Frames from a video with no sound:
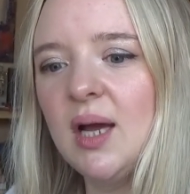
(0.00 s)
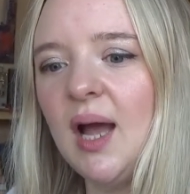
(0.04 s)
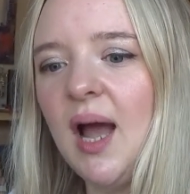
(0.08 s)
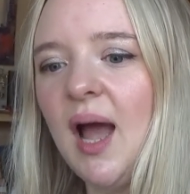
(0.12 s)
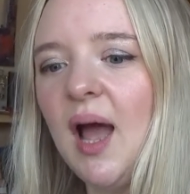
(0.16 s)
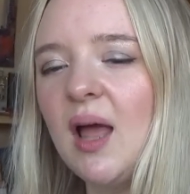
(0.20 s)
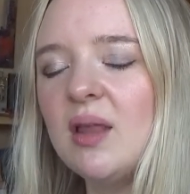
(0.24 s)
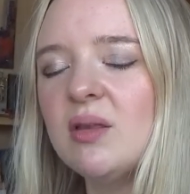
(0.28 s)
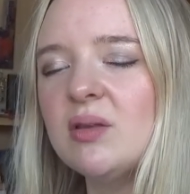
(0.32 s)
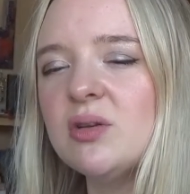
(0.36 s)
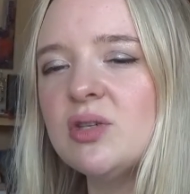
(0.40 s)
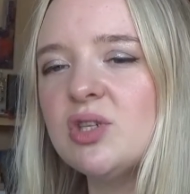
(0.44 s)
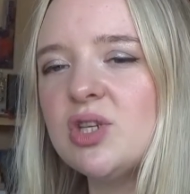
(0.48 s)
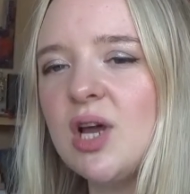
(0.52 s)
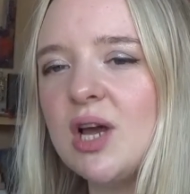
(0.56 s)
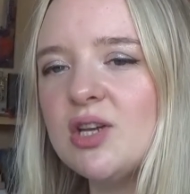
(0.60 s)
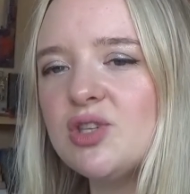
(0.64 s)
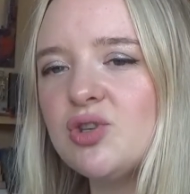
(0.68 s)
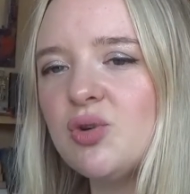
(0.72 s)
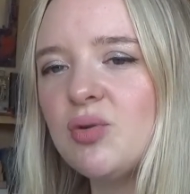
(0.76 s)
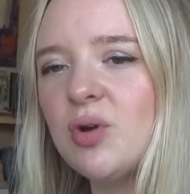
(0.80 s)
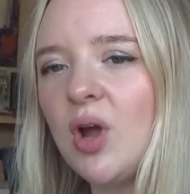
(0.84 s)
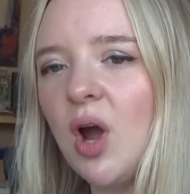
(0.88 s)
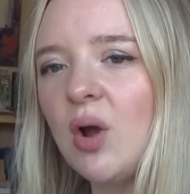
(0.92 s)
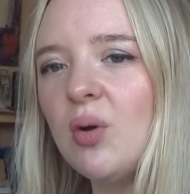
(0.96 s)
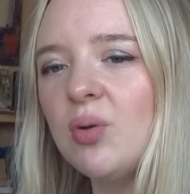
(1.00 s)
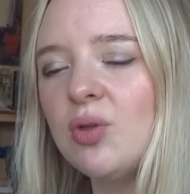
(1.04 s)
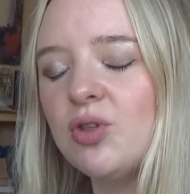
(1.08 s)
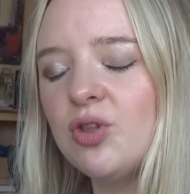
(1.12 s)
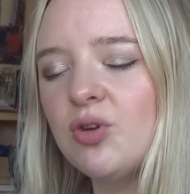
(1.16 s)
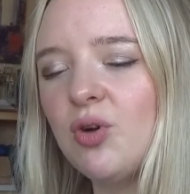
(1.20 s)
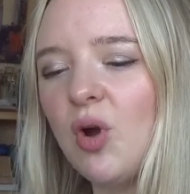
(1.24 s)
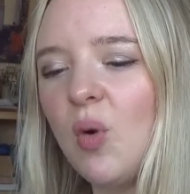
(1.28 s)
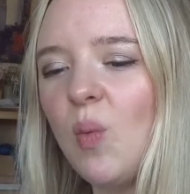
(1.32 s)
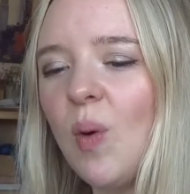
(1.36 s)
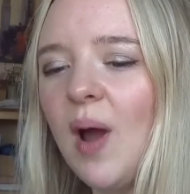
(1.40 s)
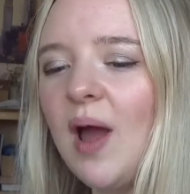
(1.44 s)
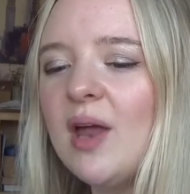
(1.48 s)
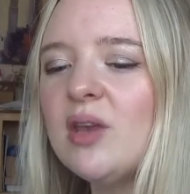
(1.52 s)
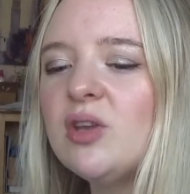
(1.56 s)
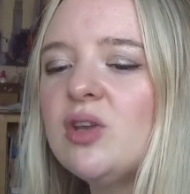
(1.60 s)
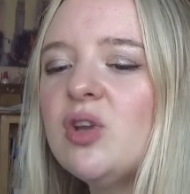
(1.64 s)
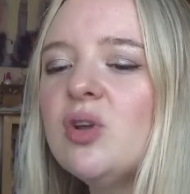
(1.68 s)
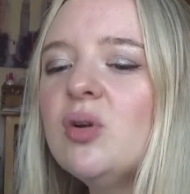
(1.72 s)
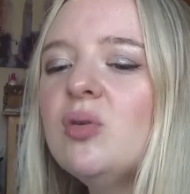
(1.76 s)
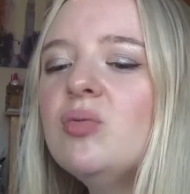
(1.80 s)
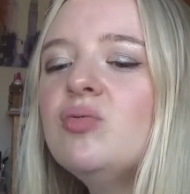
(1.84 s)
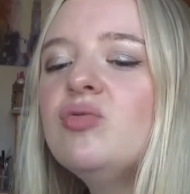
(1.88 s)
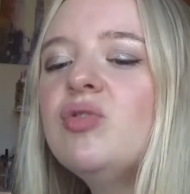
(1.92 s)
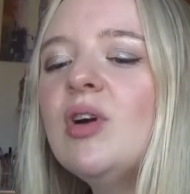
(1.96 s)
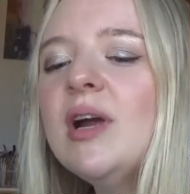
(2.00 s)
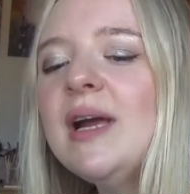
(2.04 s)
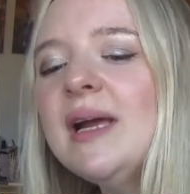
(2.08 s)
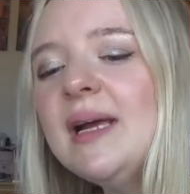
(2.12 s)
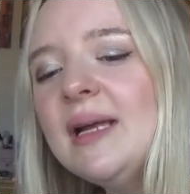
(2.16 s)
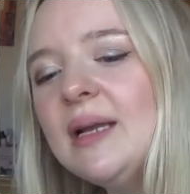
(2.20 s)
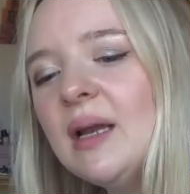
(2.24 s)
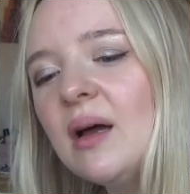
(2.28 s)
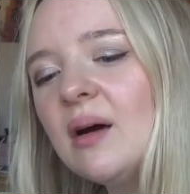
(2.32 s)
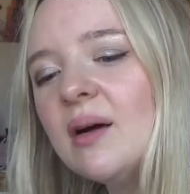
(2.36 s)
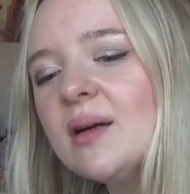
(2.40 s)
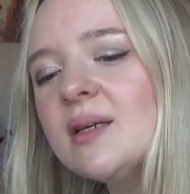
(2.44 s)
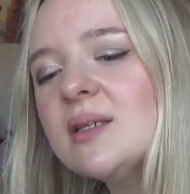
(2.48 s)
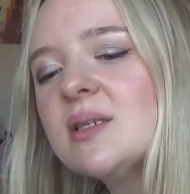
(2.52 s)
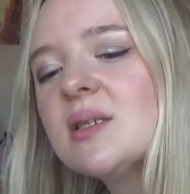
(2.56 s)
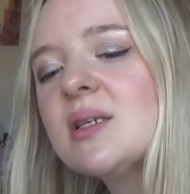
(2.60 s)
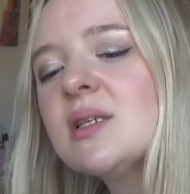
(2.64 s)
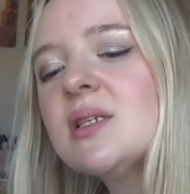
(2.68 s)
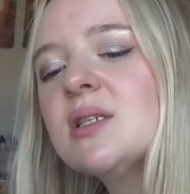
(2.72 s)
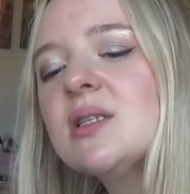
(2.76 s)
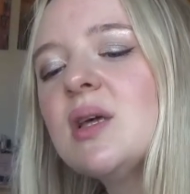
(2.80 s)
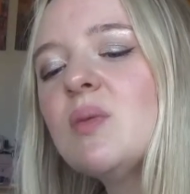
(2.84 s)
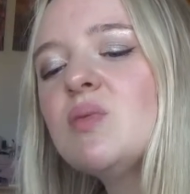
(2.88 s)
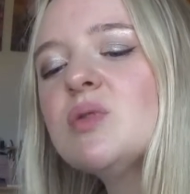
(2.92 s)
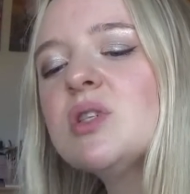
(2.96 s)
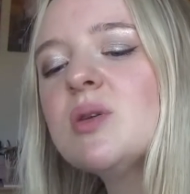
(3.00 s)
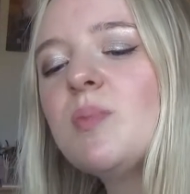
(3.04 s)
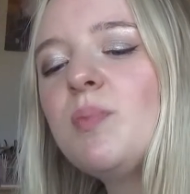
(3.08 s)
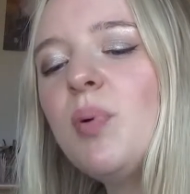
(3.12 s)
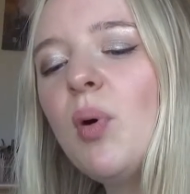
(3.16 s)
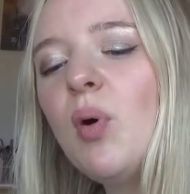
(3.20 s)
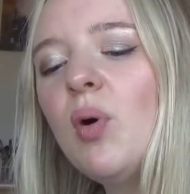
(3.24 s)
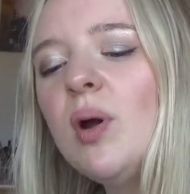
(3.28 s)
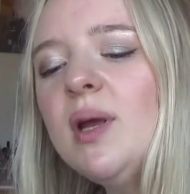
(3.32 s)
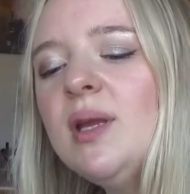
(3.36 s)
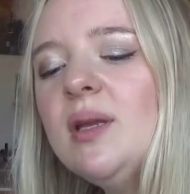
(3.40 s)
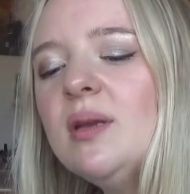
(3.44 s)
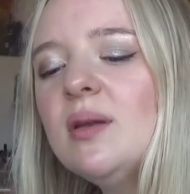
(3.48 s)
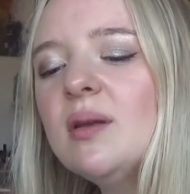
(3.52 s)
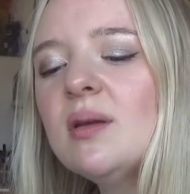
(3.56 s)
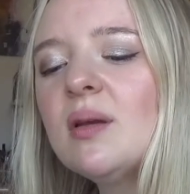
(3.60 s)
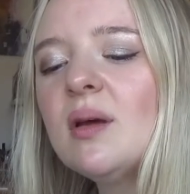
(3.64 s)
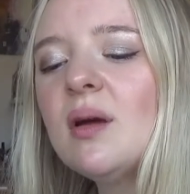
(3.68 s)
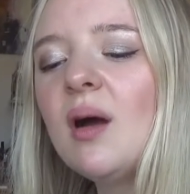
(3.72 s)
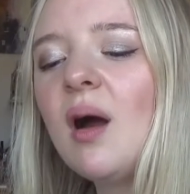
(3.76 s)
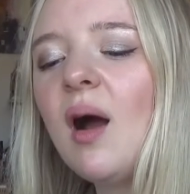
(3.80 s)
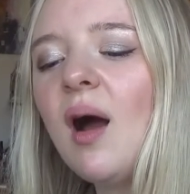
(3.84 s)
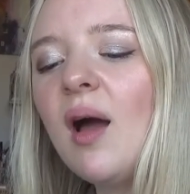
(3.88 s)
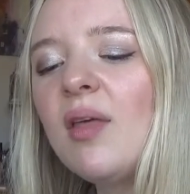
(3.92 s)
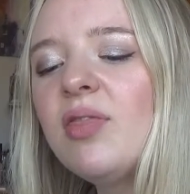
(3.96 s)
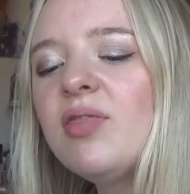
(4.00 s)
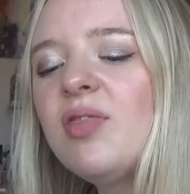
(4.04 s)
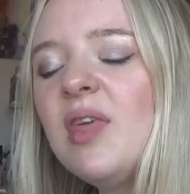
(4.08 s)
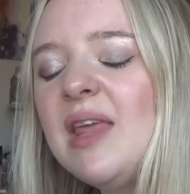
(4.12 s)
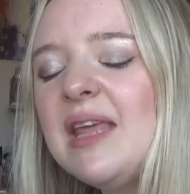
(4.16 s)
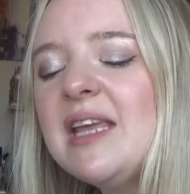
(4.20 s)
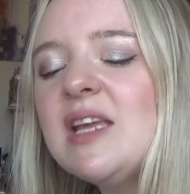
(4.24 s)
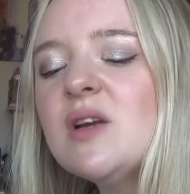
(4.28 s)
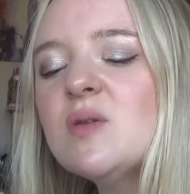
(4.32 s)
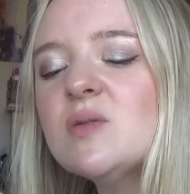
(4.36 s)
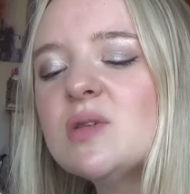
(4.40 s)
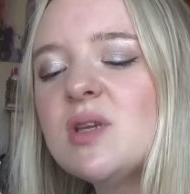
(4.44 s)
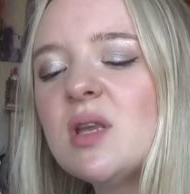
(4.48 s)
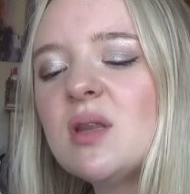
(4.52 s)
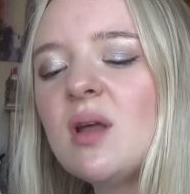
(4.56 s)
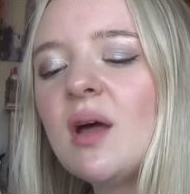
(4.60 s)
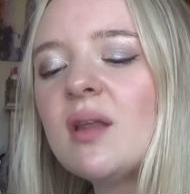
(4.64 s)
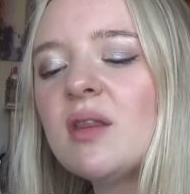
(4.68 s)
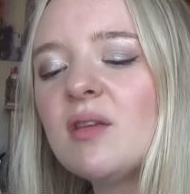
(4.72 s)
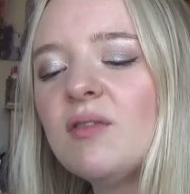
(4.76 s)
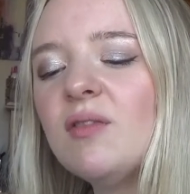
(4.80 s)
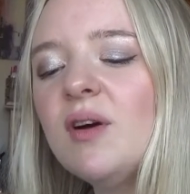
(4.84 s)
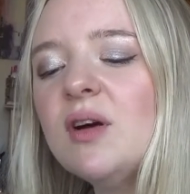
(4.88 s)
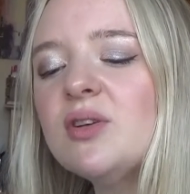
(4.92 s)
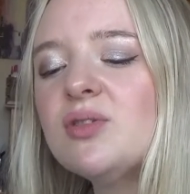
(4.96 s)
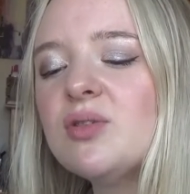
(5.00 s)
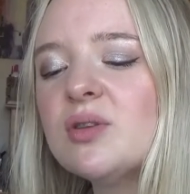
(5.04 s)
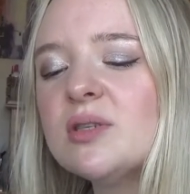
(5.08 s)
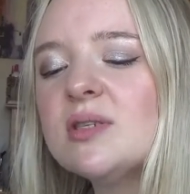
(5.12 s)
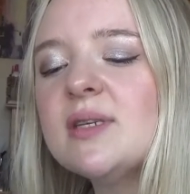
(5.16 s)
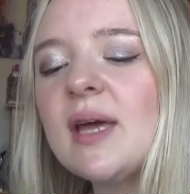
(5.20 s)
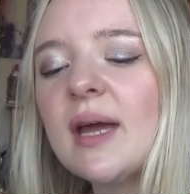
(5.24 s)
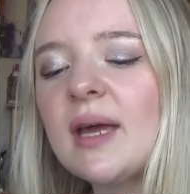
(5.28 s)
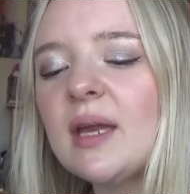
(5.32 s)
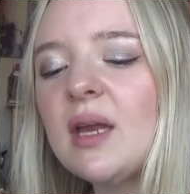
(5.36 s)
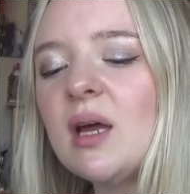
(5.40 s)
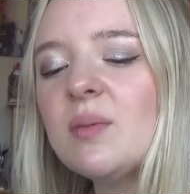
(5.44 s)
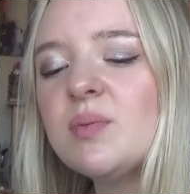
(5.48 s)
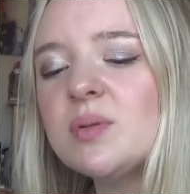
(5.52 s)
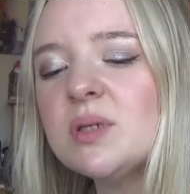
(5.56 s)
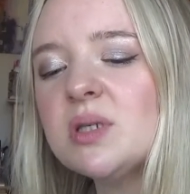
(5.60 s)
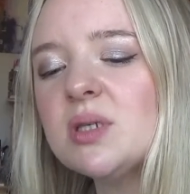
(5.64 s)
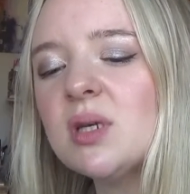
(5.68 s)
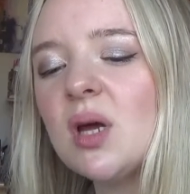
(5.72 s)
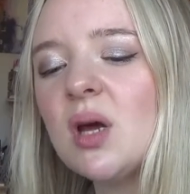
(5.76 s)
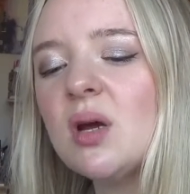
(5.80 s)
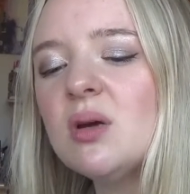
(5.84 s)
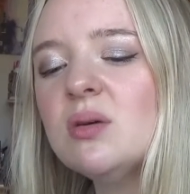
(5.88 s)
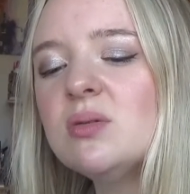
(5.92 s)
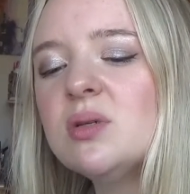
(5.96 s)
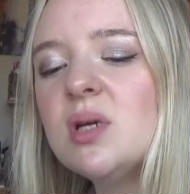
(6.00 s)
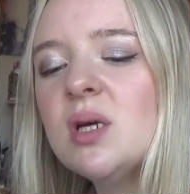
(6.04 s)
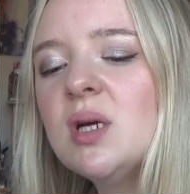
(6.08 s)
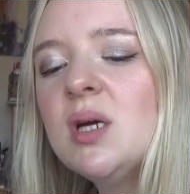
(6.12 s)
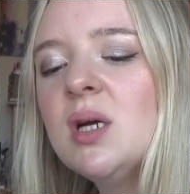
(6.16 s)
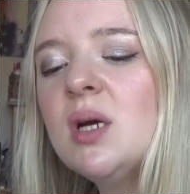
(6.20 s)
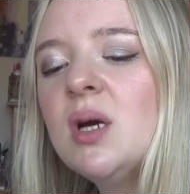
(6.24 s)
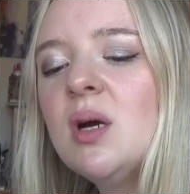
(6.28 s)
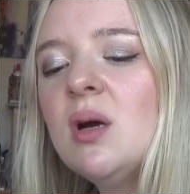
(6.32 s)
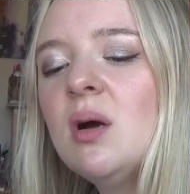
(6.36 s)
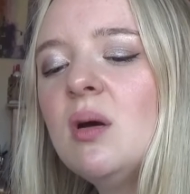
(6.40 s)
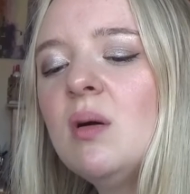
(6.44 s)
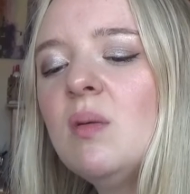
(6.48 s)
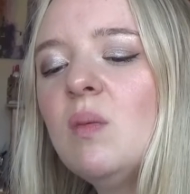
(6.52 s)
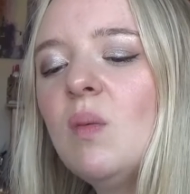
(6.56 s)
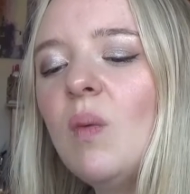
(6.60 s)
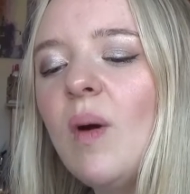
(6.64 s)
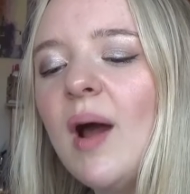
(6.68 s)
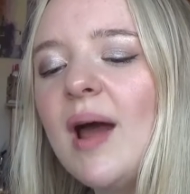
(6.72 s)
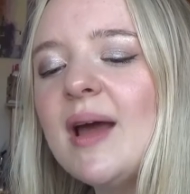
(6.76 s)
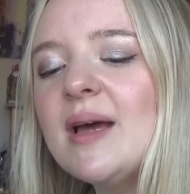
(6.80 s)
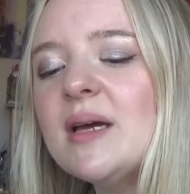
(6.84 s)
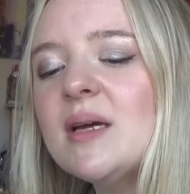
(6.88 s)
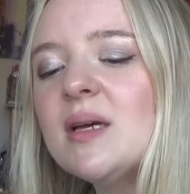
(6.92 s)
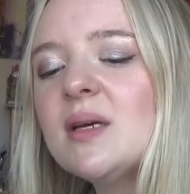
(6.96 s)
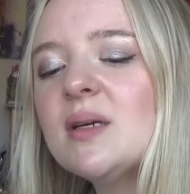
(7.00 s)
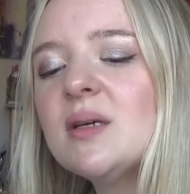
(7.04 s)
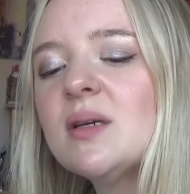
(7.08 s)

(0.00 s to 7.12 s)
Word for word: and as you go through and you realise, because there was a point, I think it was in like the first or the second episode, where